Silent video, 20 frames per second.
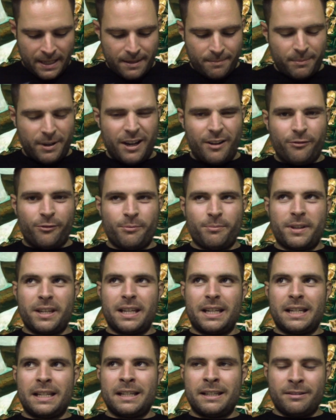Apart from
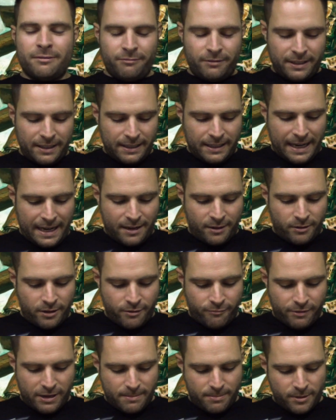the
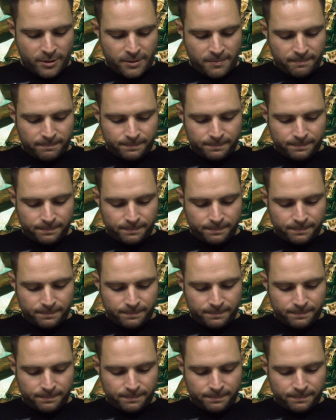Reapers.